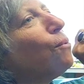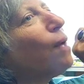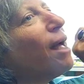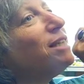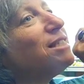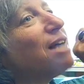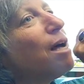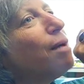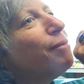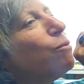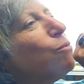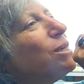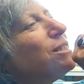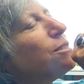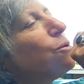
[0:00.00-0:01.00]
and tell me
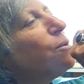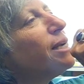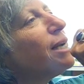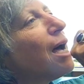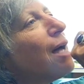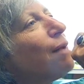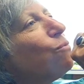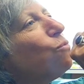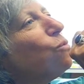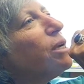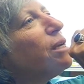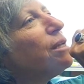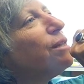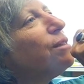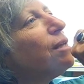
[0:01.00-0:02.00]
what's going on
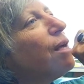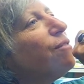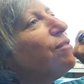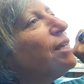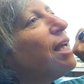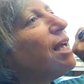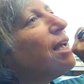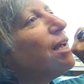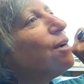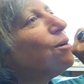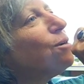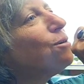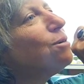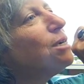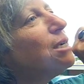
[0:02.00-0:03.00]
with the
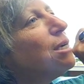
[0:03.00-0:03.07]
air